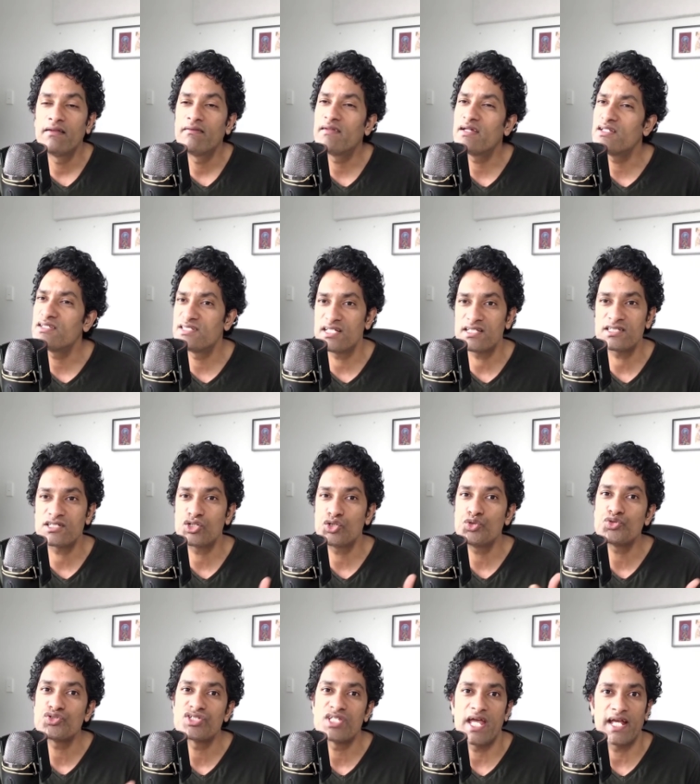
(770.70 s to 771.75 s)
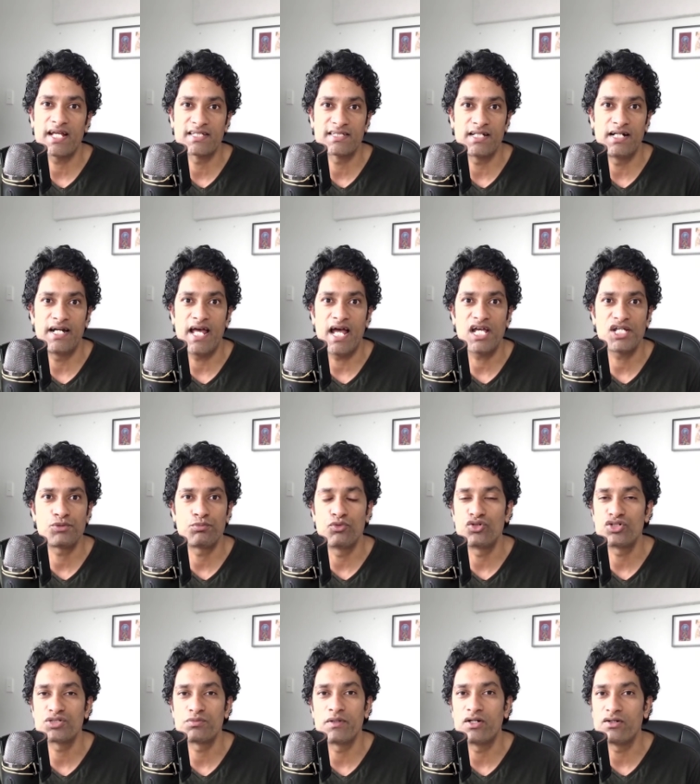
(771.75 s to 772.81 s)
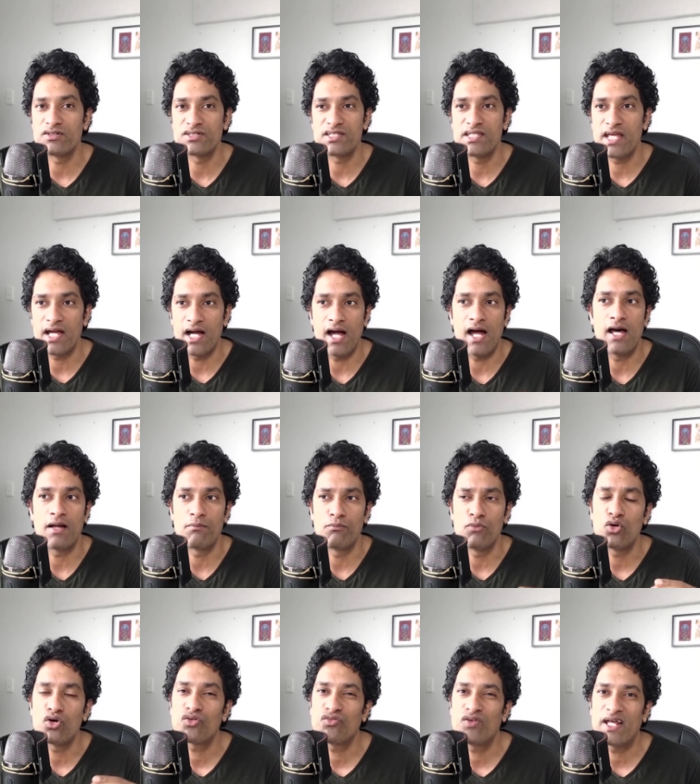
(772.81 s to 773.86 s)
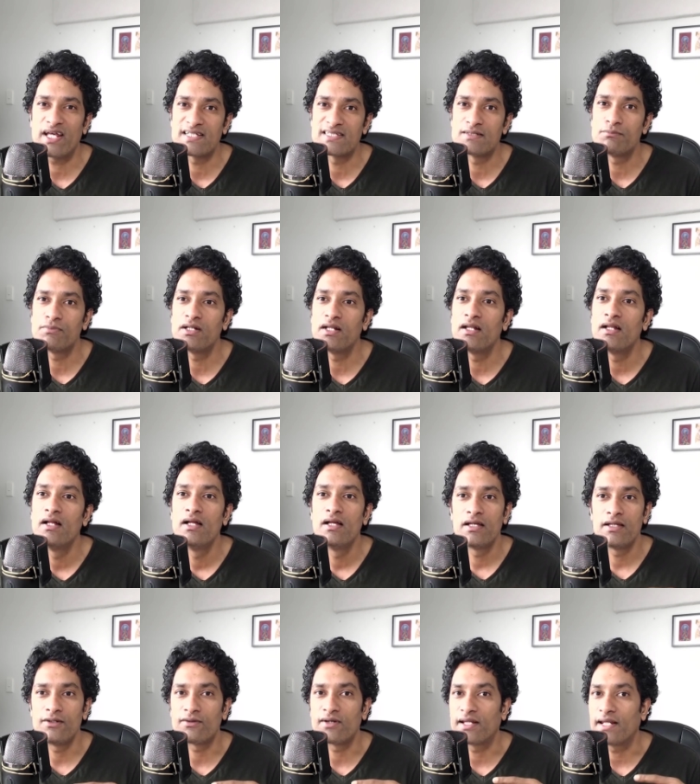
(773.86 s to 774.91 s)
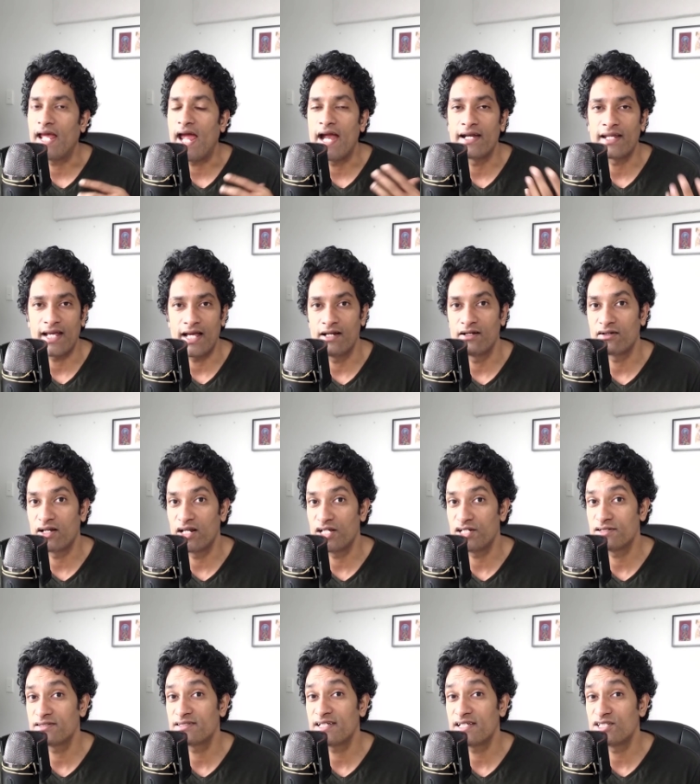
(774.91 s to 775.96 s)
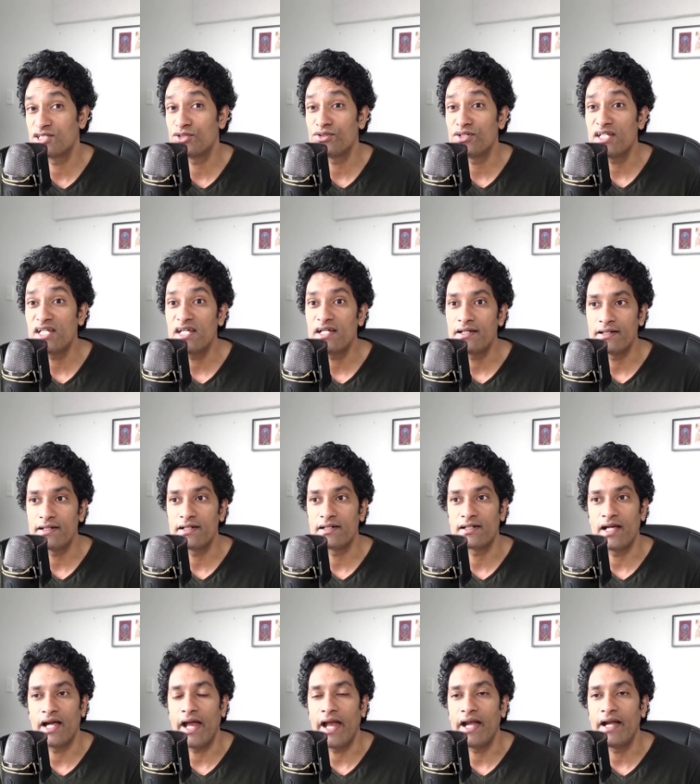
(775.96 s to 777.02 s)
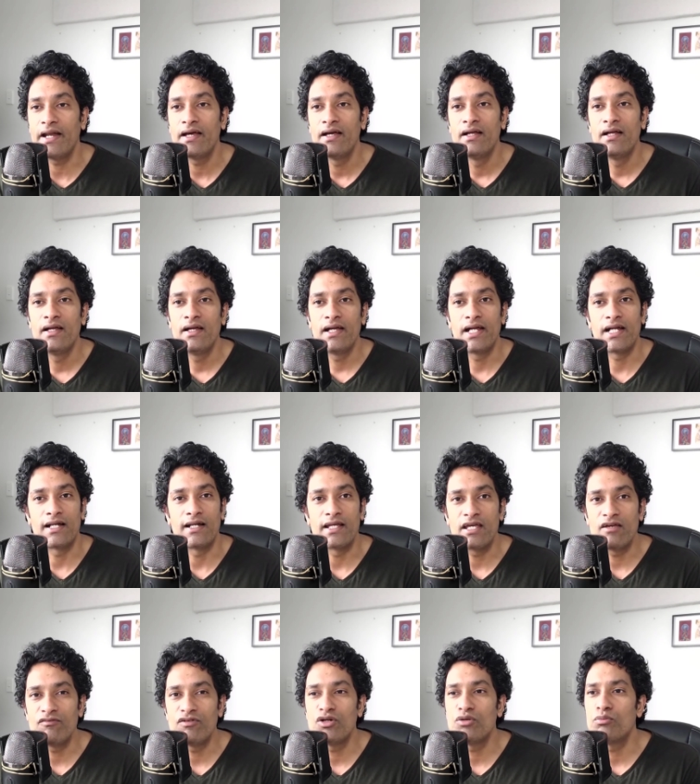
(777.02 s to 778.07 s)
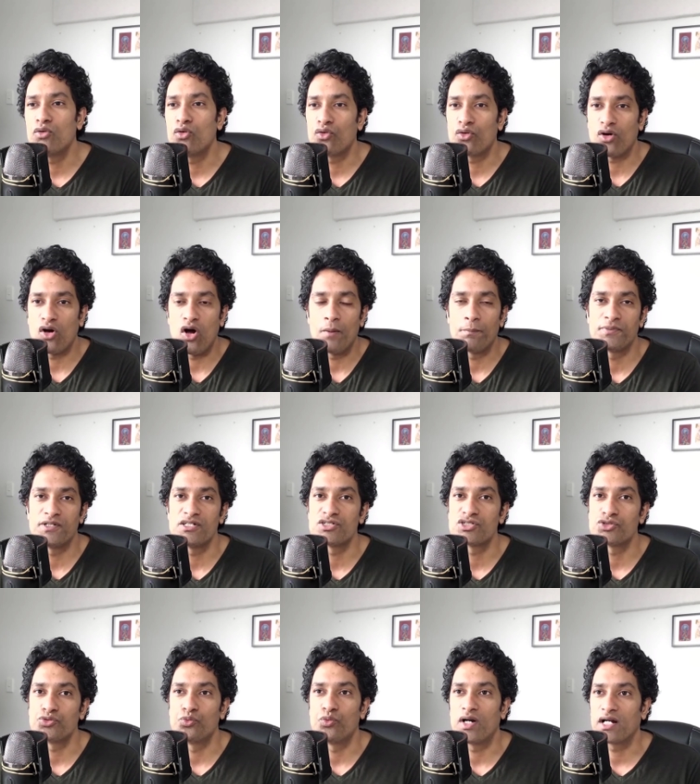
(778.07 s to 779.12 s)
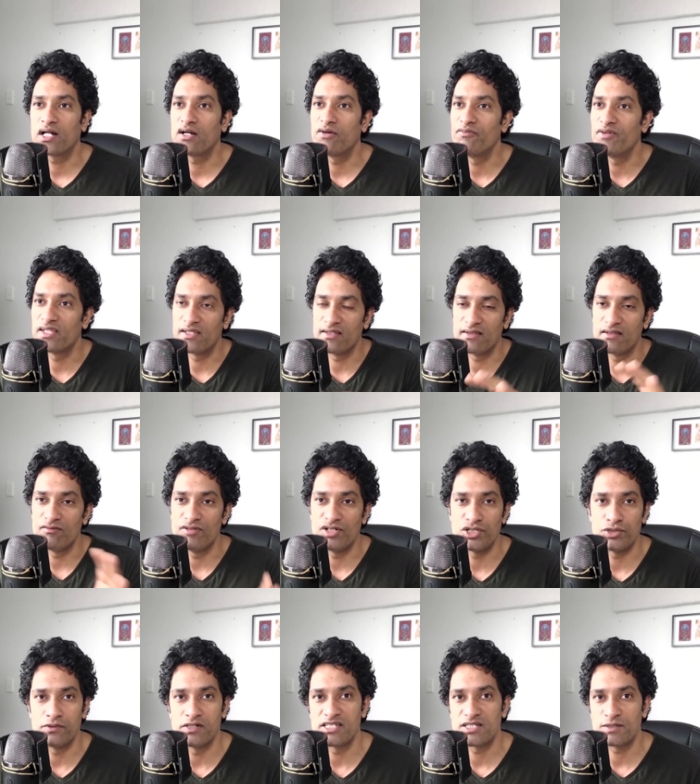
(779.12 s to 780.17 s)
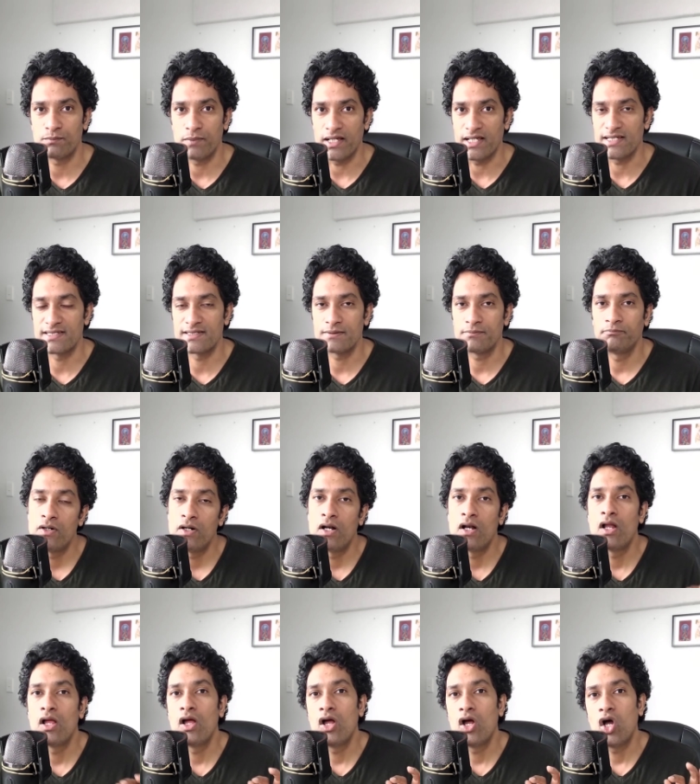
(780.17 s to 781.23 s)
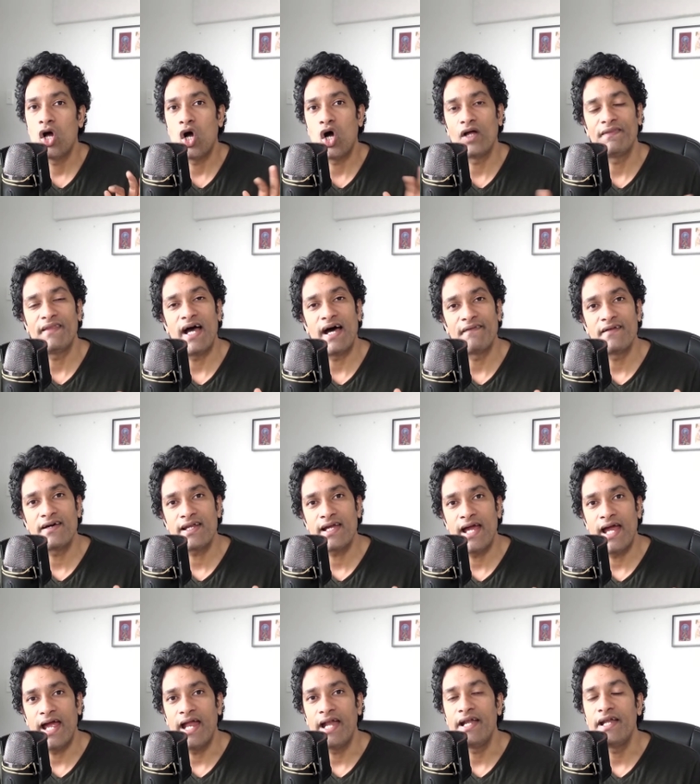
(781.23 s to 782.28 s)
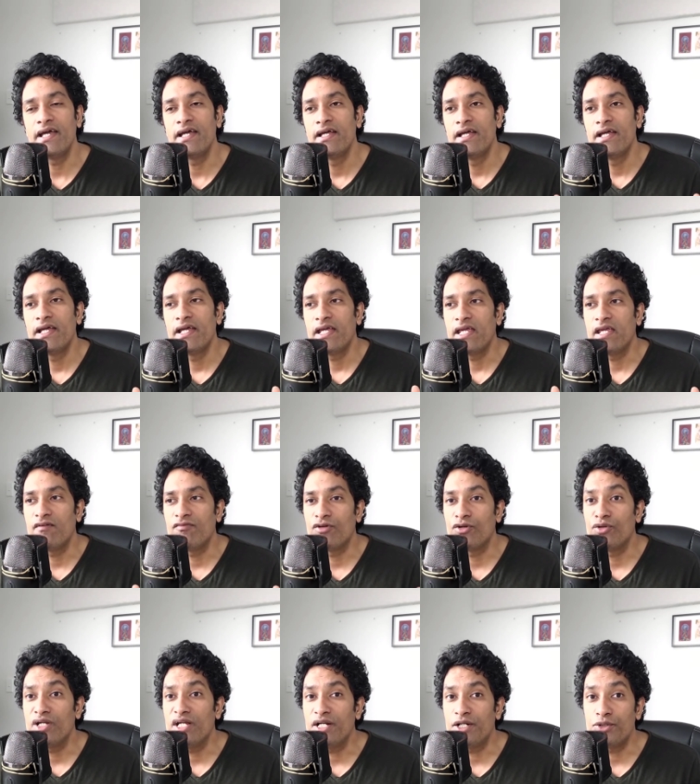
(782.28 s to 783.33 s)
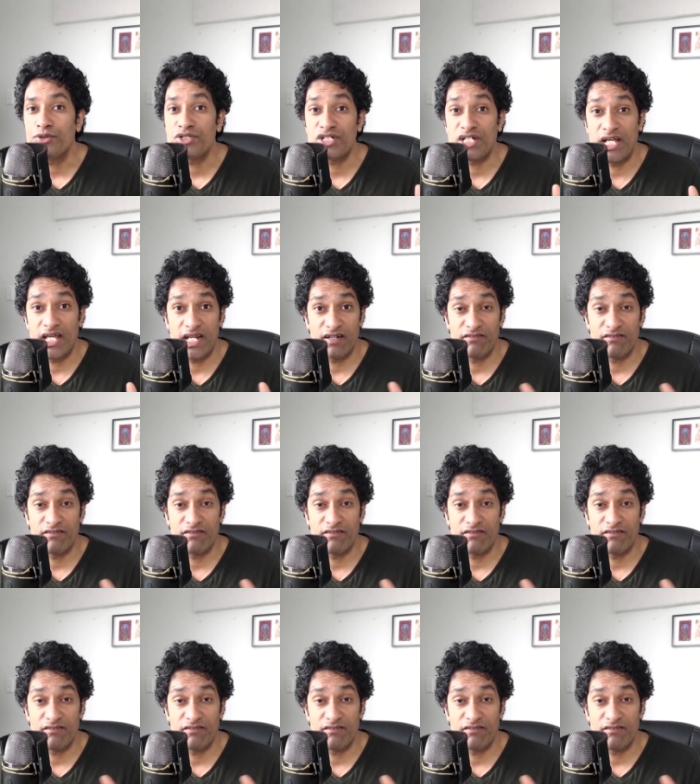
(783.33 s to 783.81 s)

then just use the excel dashboards because they are more flexible you can add calculations as you need it and it will give you more options to work with in the visual space on the other hand if you need to share